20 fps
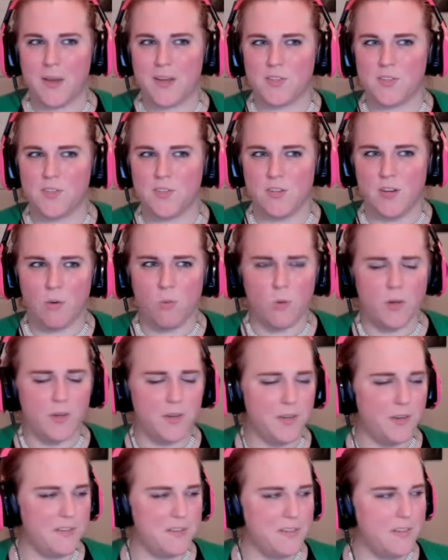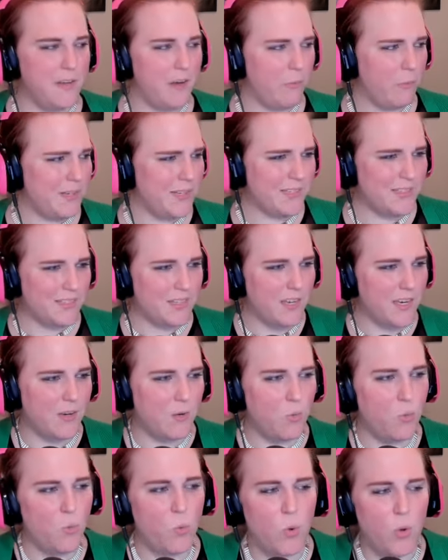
space, no one, no one is like,